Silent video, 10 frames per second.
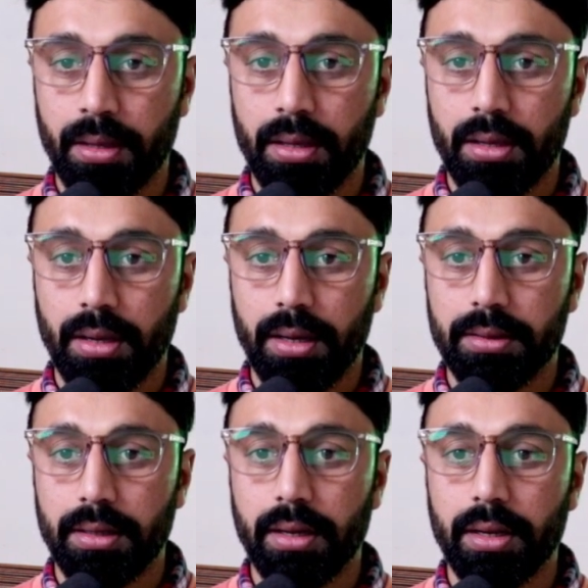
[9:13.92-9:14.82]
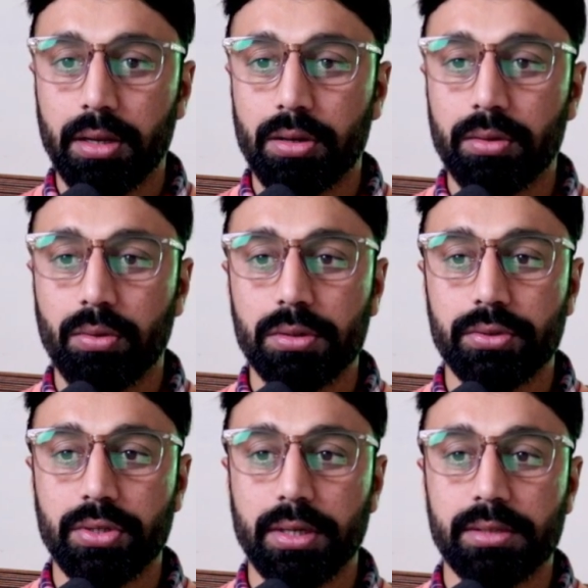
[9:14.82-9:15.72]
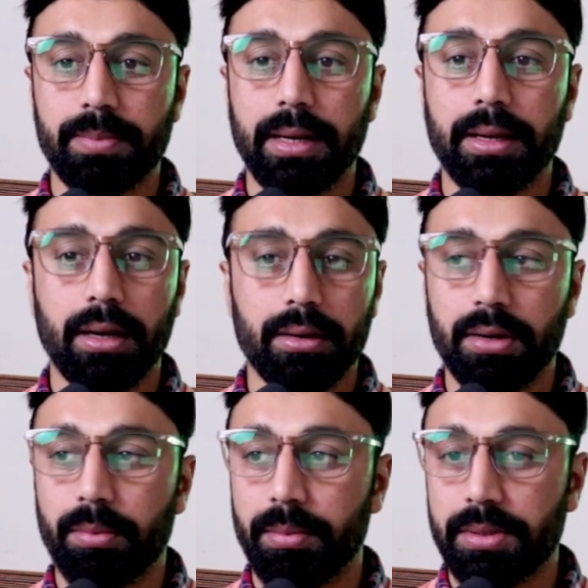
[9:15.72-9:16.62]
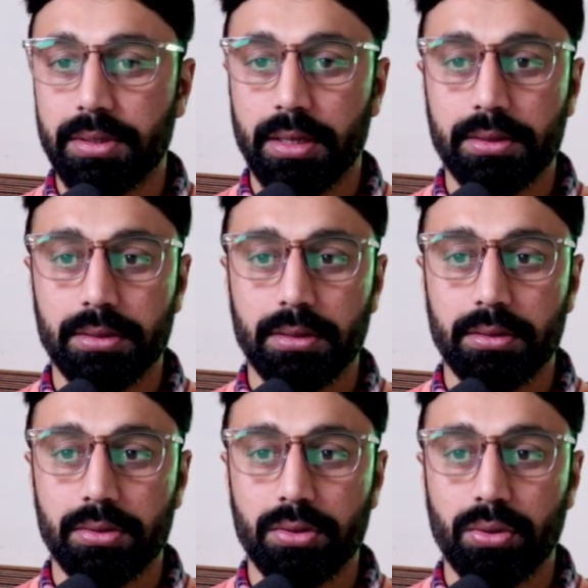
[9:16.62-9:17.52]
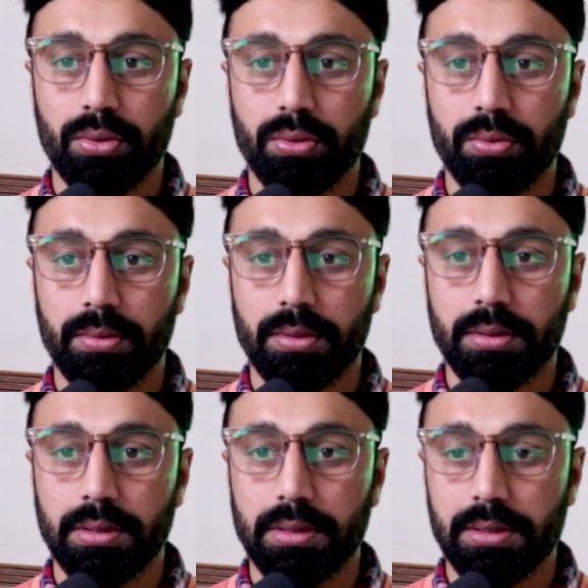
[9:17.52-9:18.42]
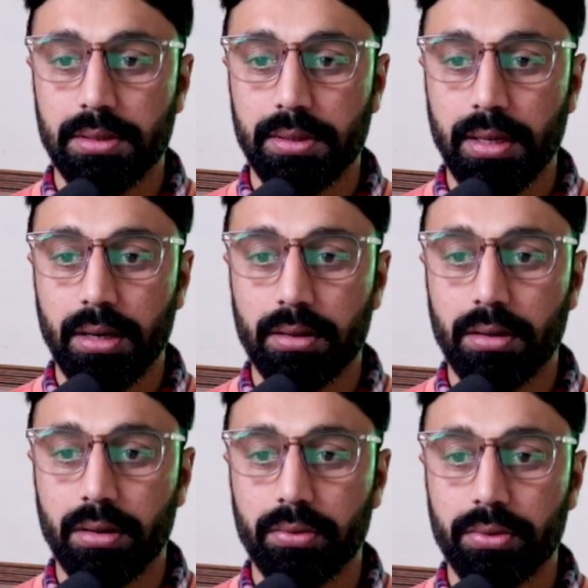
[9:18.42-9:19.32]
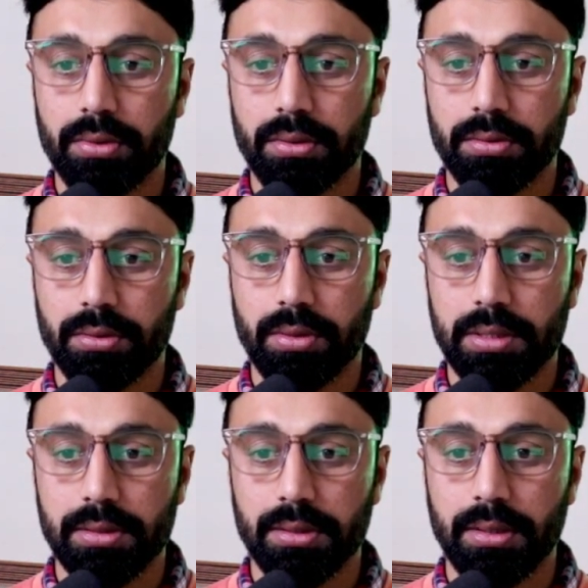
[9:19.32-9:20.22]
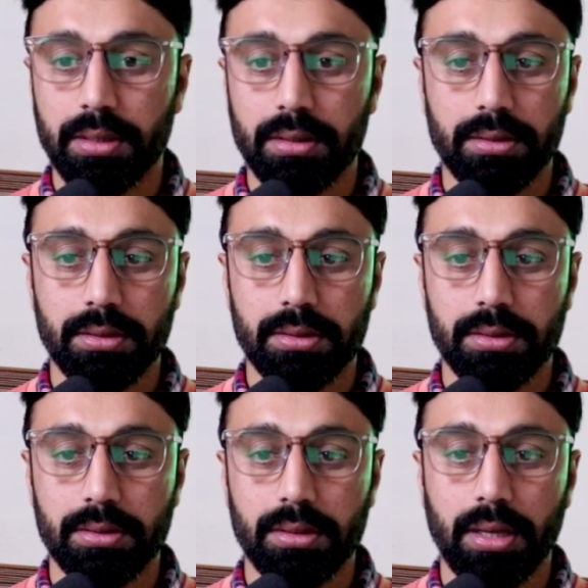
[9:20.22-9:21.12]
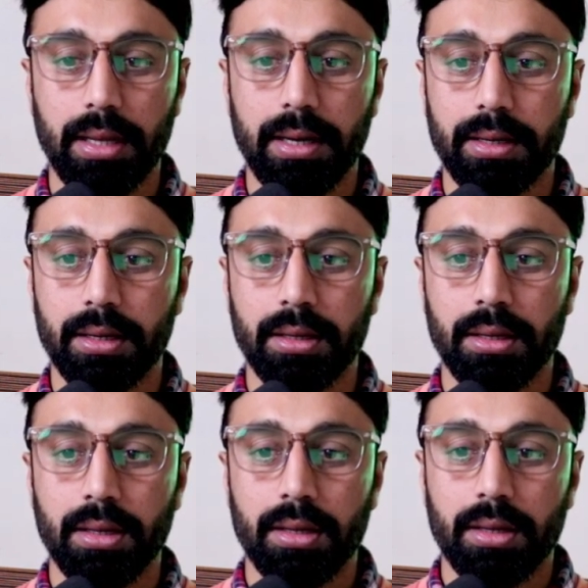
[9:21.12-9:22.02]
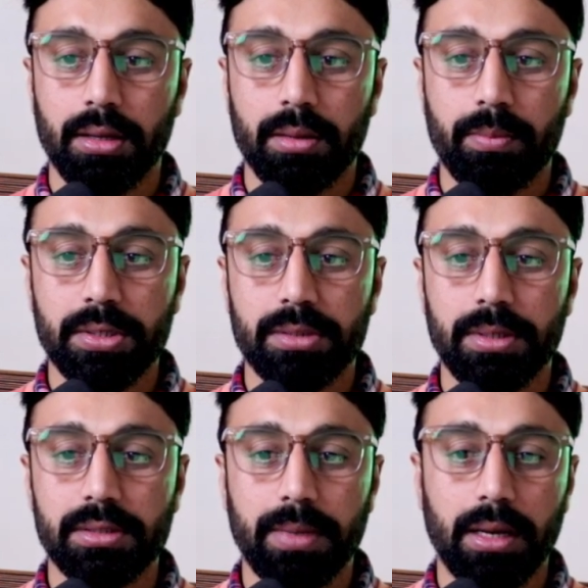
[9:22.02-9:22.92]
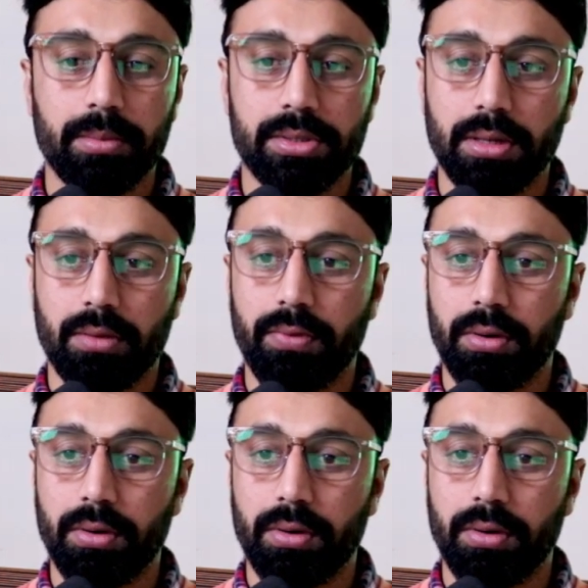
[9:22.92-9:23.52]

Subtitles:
And then I can also check spelling and grammar mistakes. So this is error count, so you can see that this is highlighting possible spelling mistake found.